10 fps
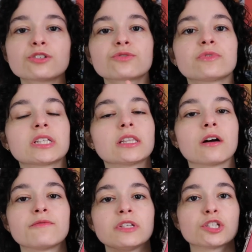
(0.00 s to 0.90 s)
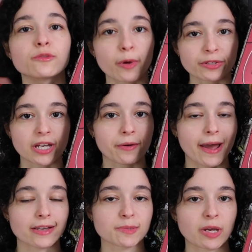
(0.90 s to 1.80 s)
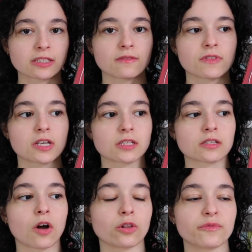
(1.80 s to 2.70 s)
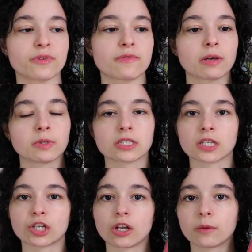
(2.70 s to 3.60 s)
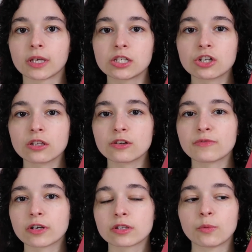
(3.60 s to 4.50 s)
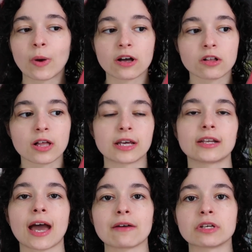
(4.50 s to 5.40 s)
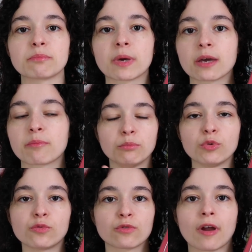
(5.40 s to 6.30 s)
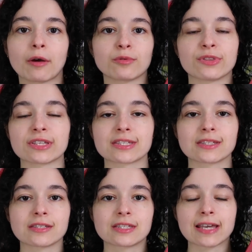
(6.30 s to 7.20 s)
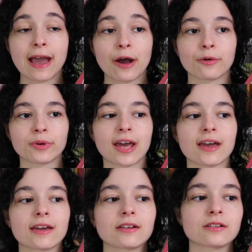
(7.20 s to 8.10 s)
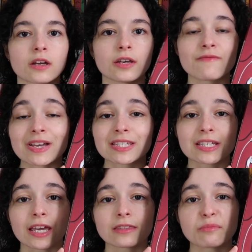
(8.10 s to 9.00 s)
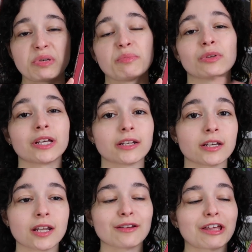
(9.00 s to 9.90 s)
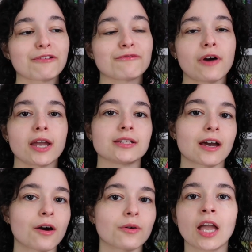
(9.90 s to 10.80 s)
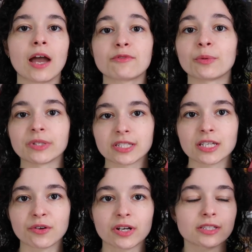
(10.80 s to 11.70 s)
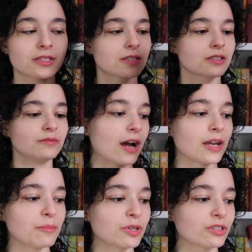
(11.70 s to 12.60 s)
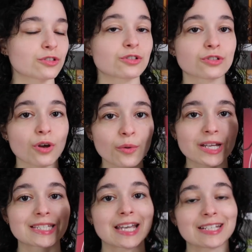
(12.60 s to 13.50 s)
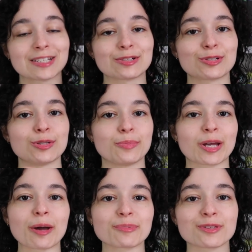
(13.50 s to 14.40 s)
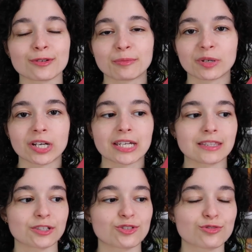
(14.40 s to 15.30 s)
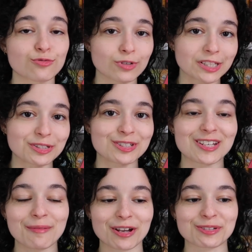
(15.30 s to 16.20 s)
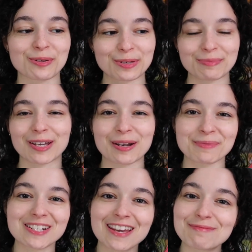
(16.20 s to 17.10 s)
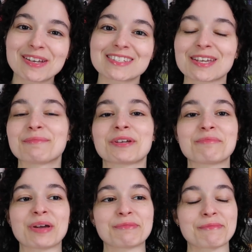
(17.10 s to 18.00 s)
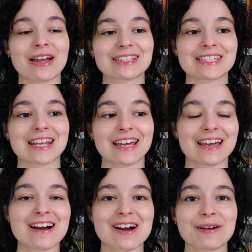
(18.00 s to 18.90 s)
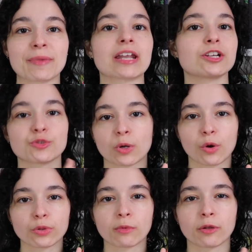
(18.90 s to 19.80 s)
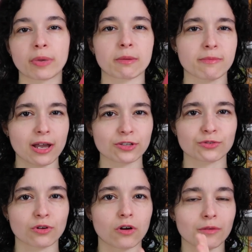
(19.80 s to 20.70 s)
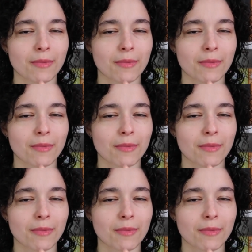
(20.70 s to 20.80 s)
i just really love the small town aspect of this all of the families like knowing each other fairly well and having pip move around this town and investigate the people in it and like find out everyone's secrets i'm so excited to pick up the third book in this trilogy i'm actually going to pick it up today because it comes out in paperback today um, and I just want to own them all in paperback so they're all